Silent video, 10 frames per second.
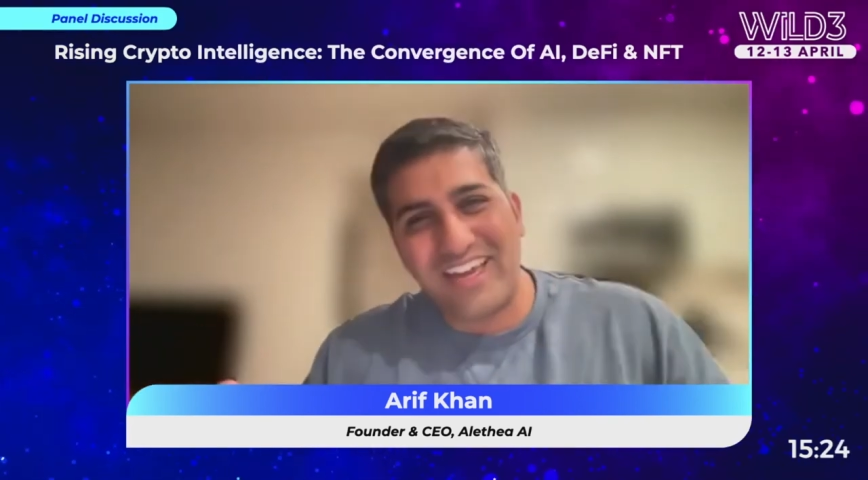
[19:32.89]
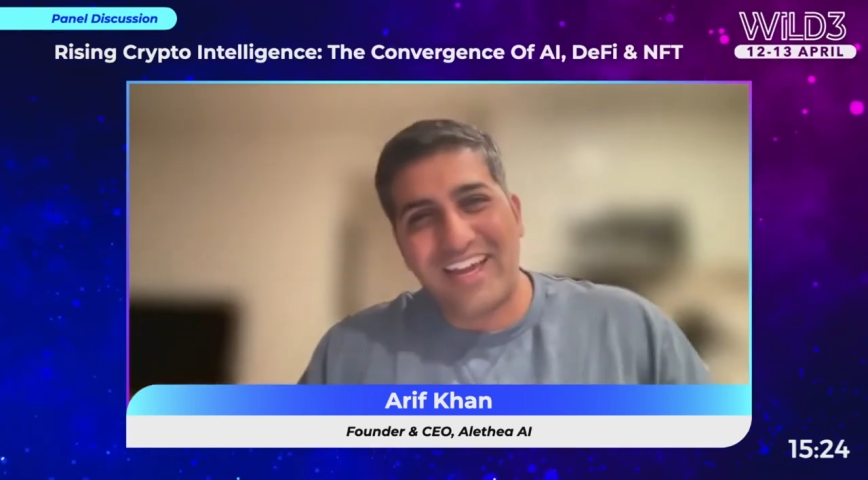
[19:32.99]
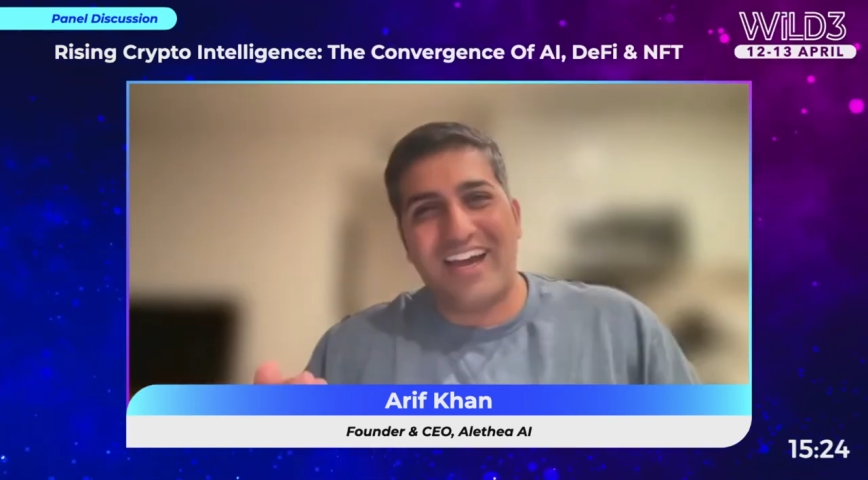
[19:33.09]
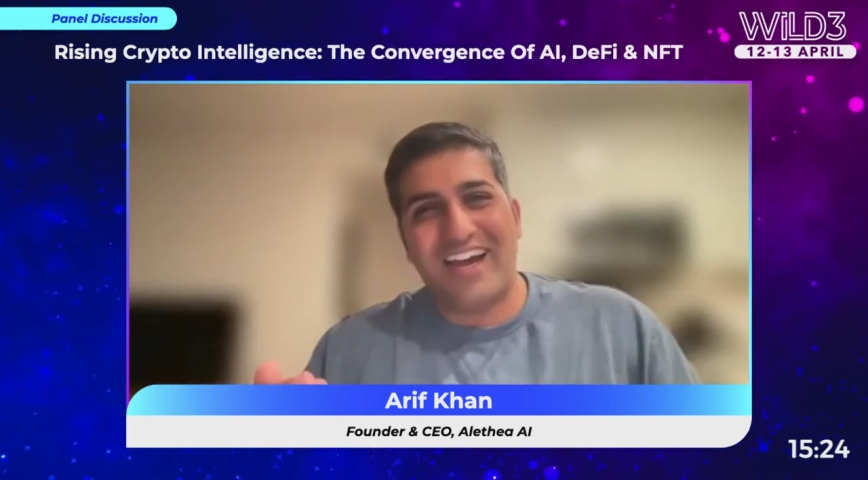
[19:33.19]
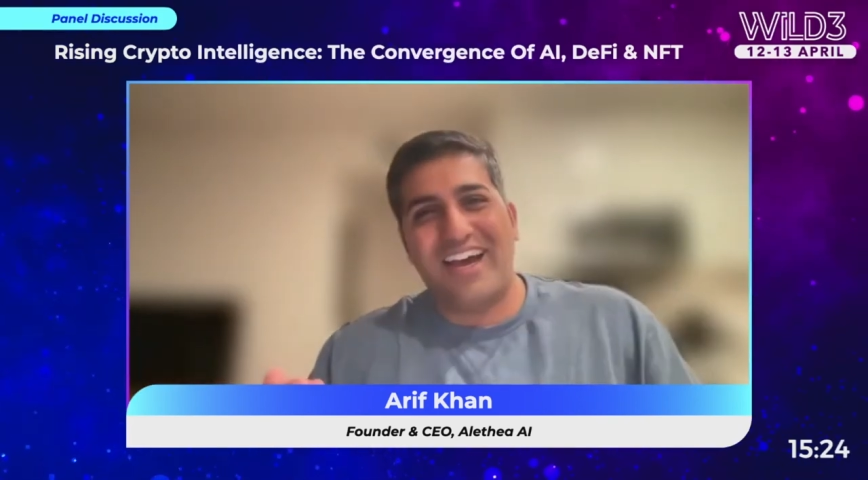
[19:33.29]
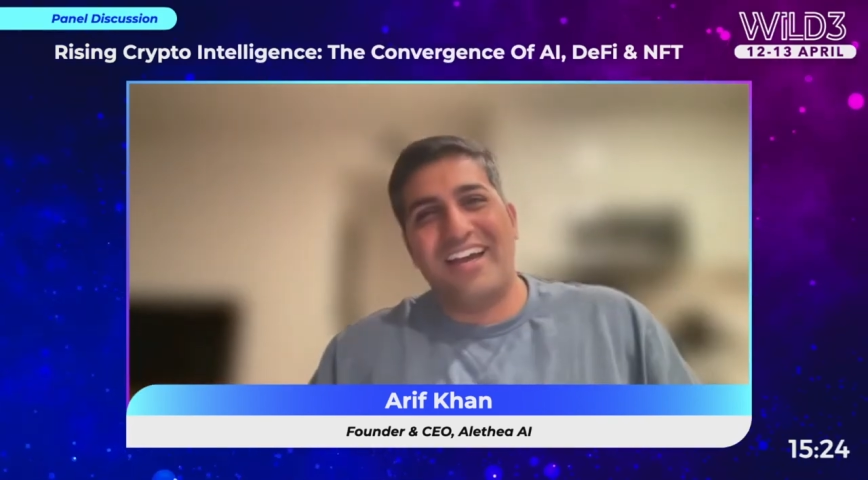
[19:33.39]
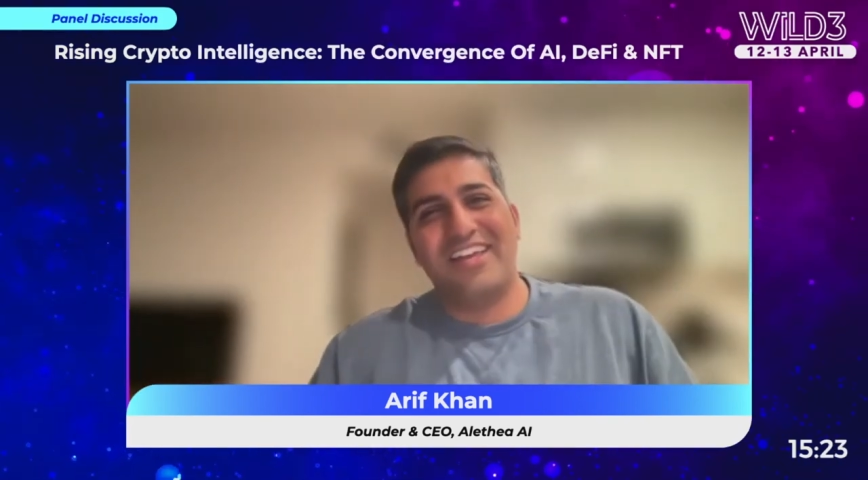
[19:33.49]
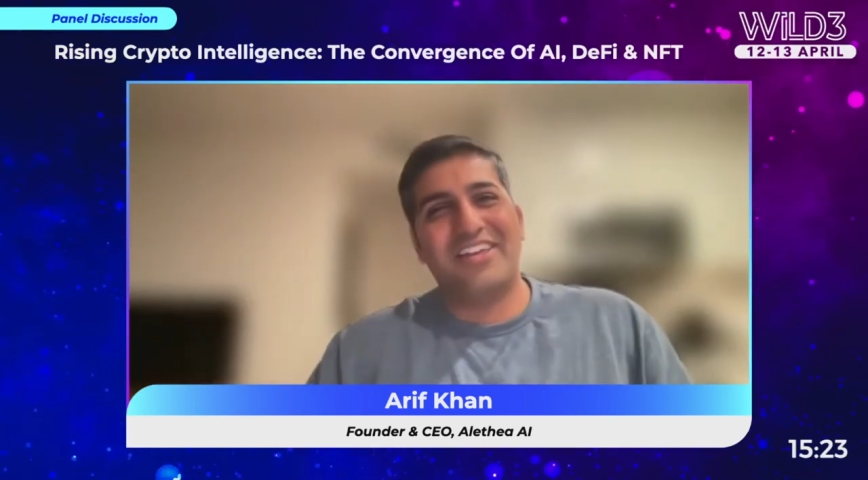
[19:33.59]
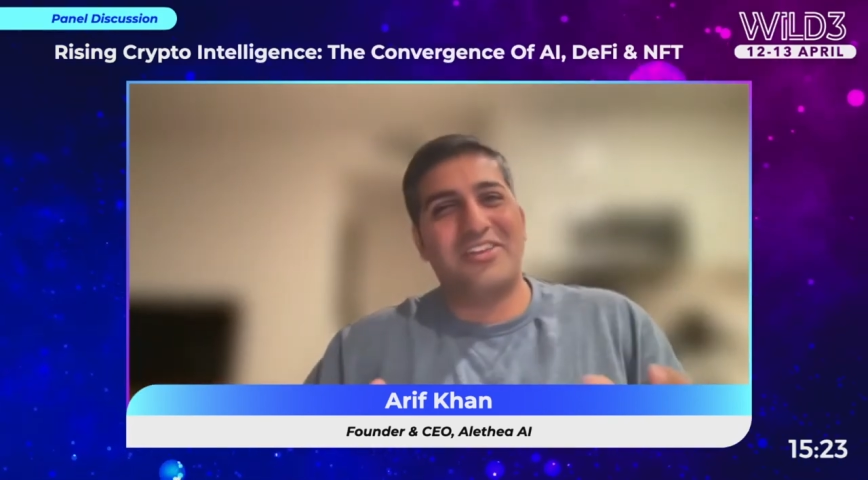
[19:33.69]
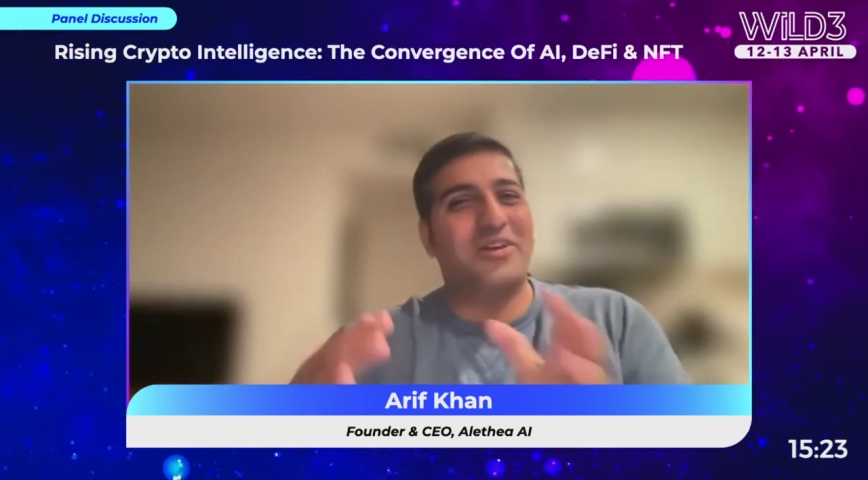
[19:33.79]

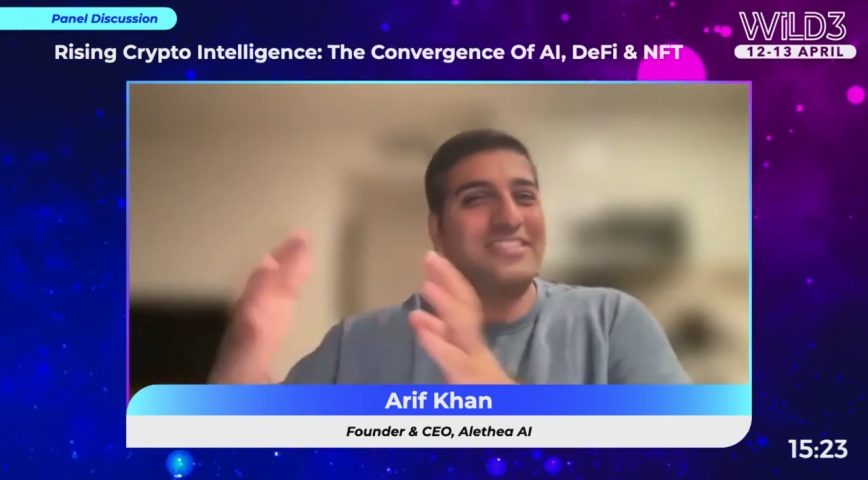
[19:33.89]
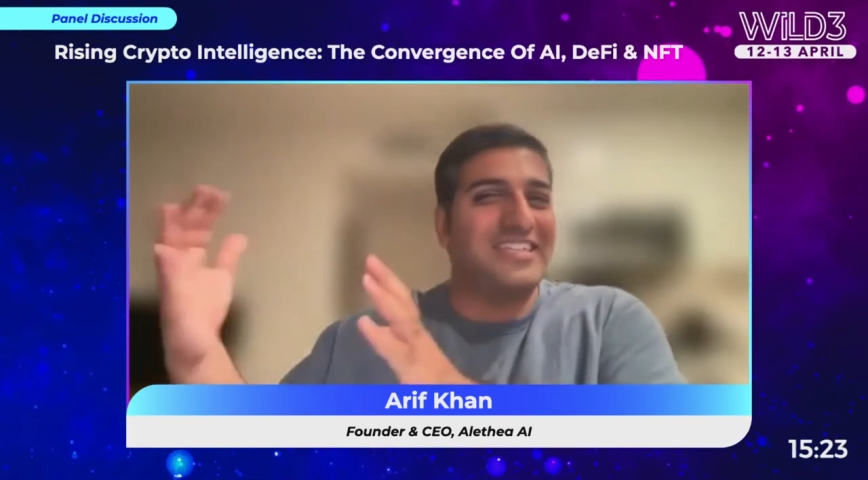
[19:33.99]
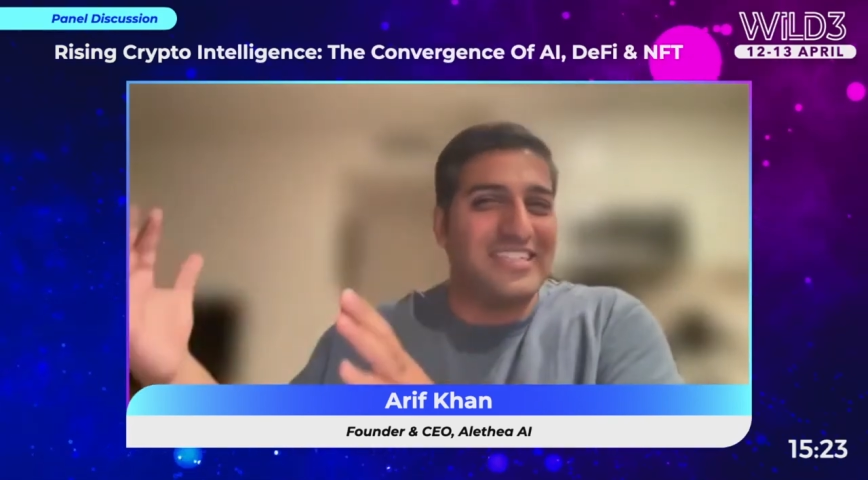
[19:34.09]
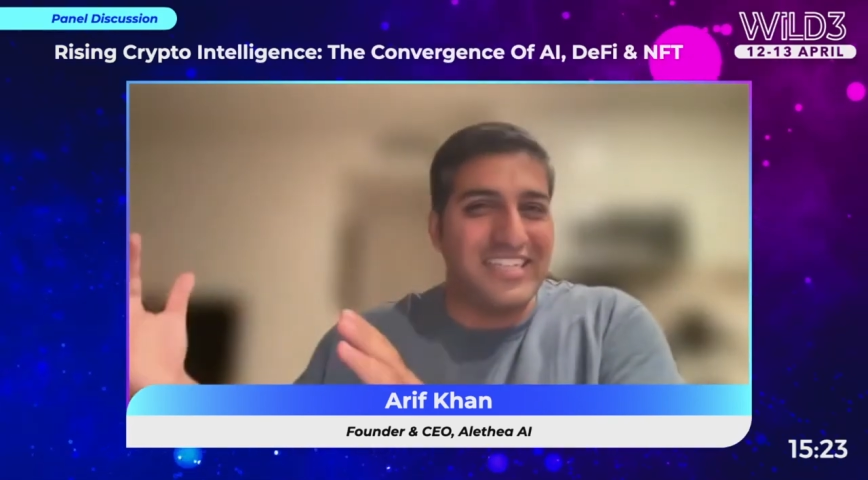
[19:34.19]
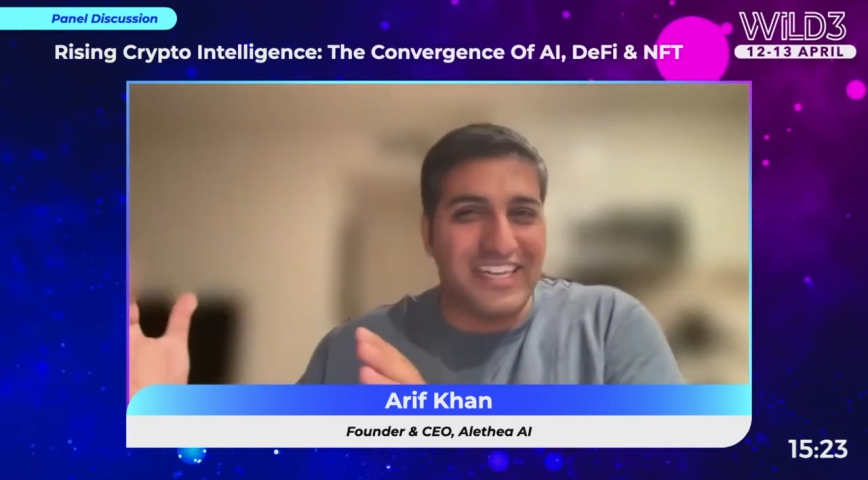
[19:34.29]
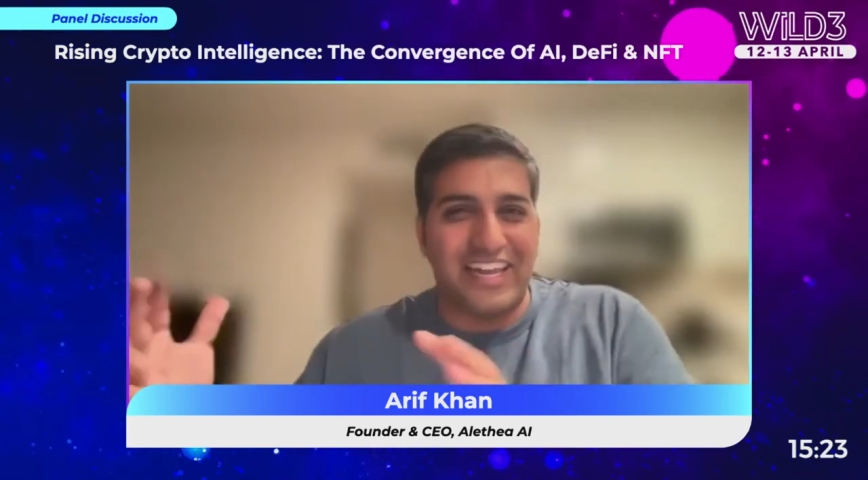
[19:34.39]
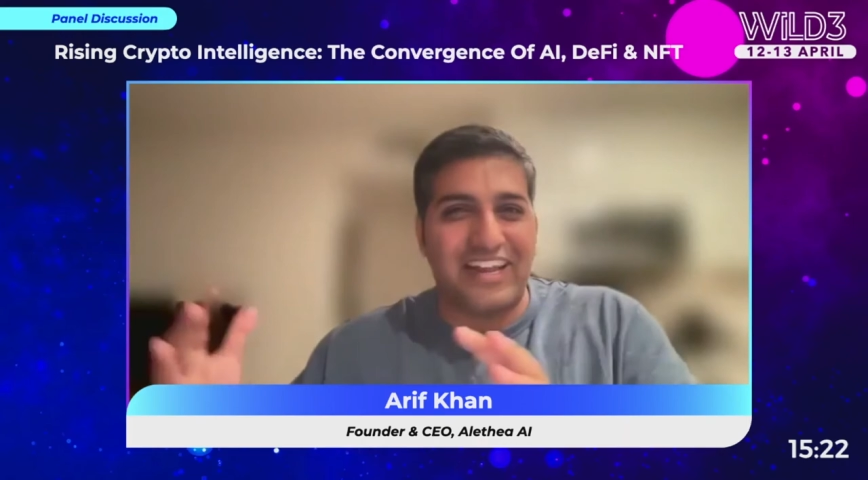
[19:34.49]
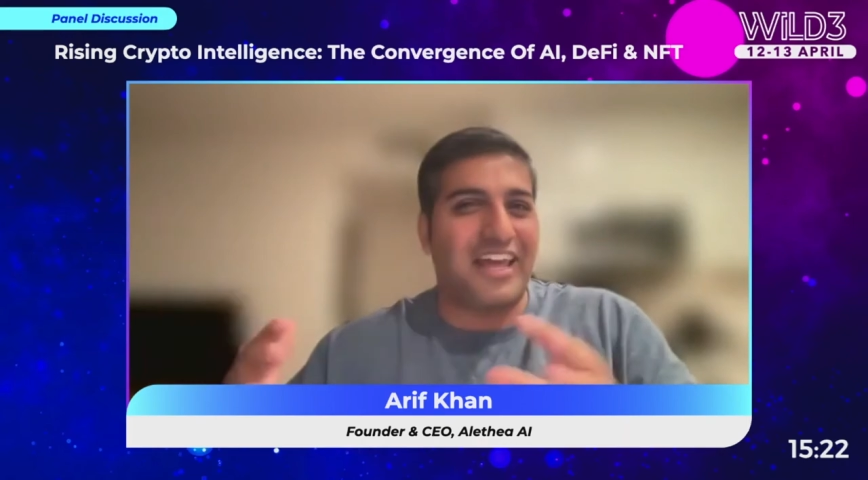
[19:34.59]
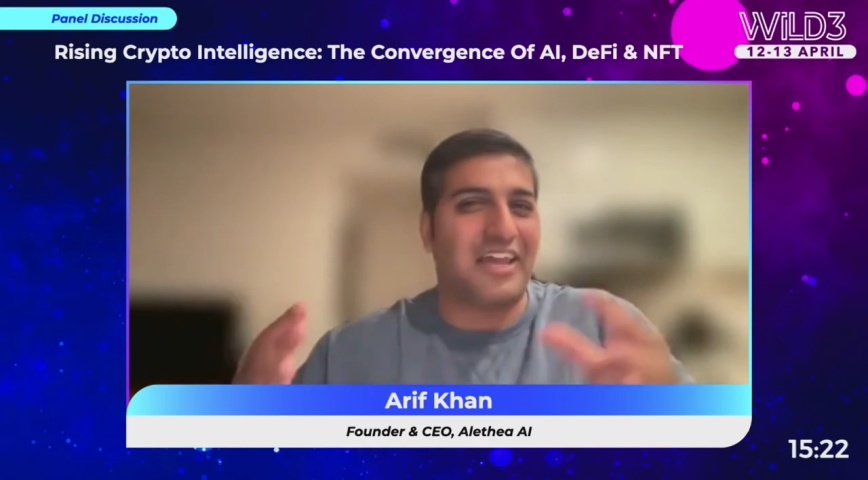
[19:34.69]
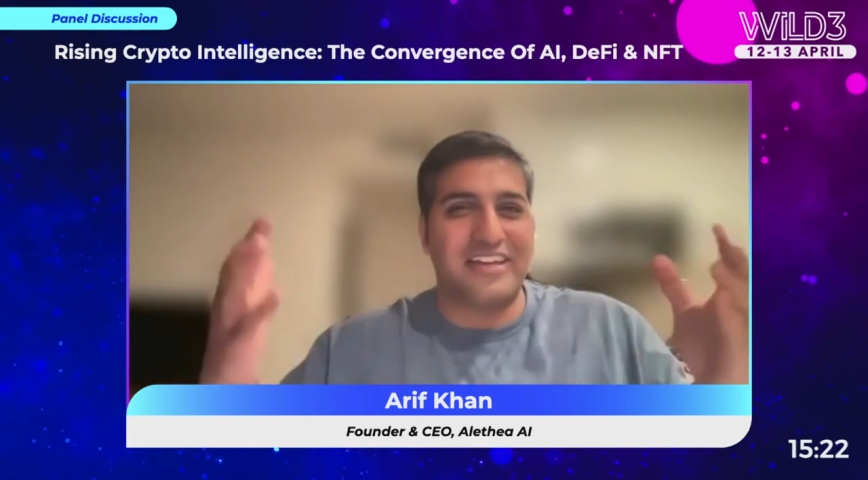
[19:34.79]
USDT, and
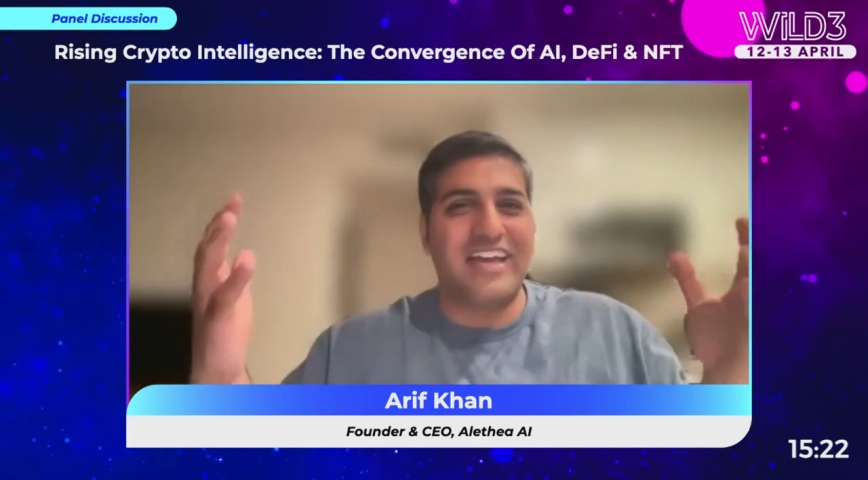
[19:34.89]
like,